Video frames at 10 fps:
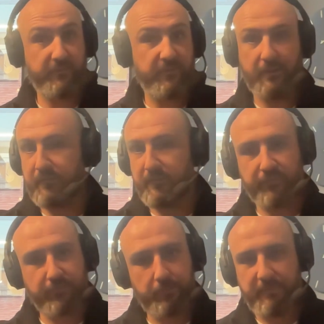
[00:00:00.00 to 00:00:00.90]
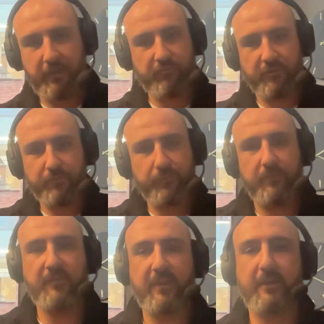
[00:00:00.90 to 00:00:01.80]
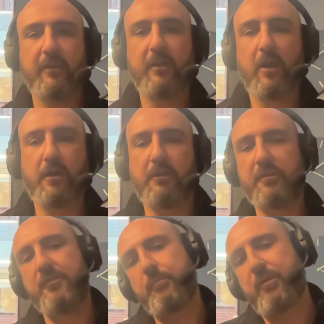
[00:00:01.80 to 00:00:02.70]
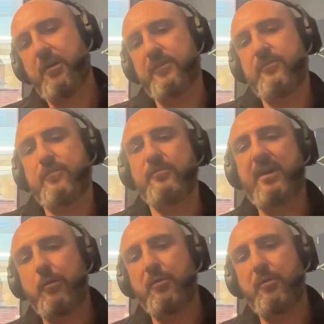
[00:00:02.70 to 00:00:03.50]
something like Supermetrics or something, another third-party tool to help with